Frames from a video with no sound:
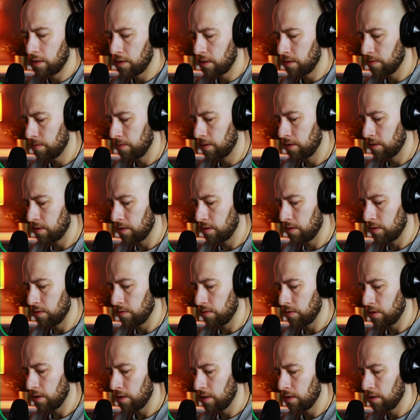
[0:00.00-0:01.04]
up. So I do
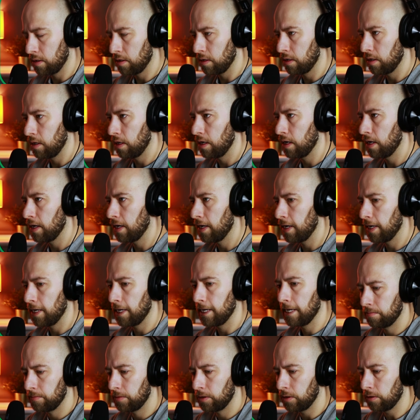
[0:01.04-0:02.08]
underlay,
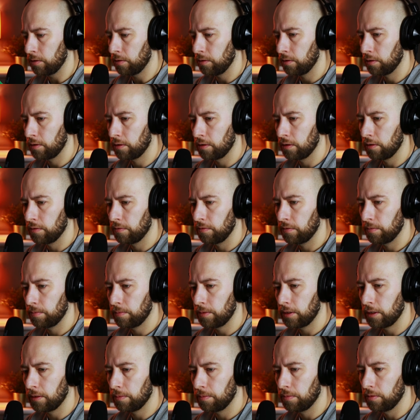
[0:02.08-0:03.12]
change the color for
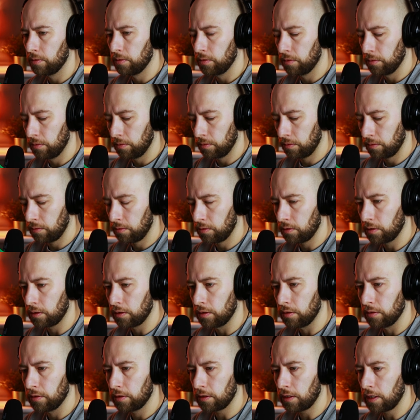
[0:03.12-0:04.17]
purple,
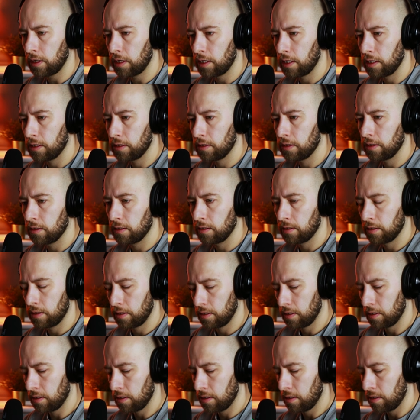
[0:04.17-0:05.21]
hold Alt,
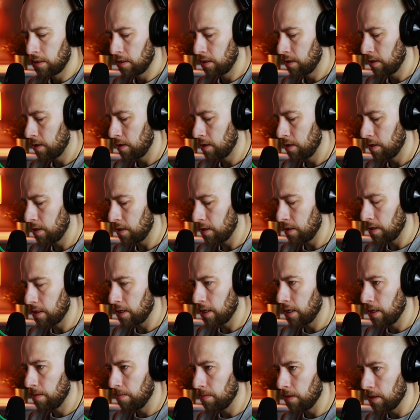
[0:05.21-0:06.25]
and then
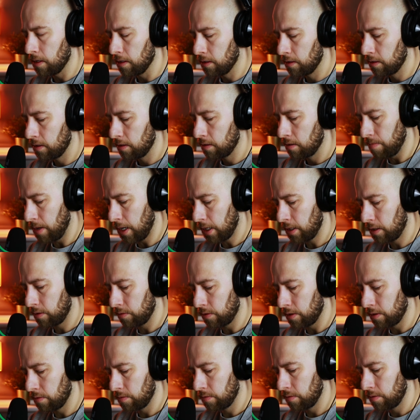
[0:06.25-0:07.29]
name this
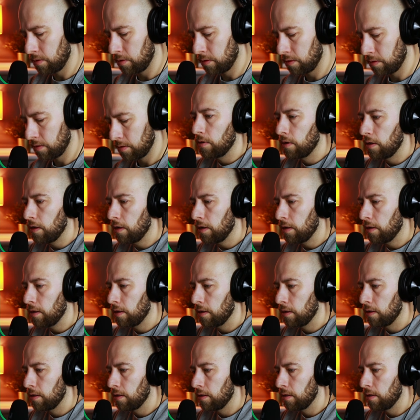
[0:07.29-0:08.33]
background. Okay,
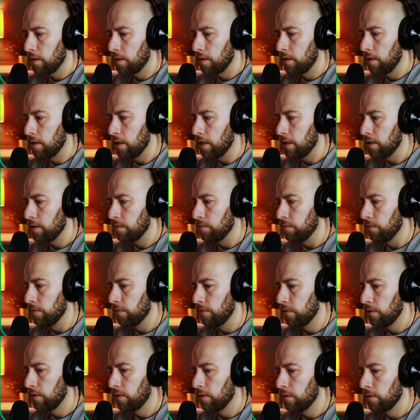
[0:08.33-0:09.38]
let's
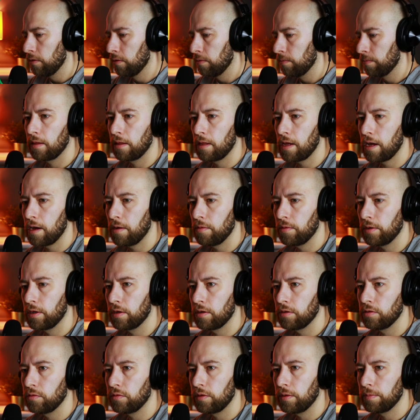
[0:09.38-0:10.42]
move on. Now we're
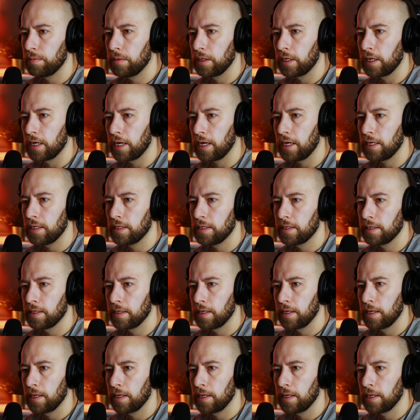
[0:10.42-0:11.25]
going to replicate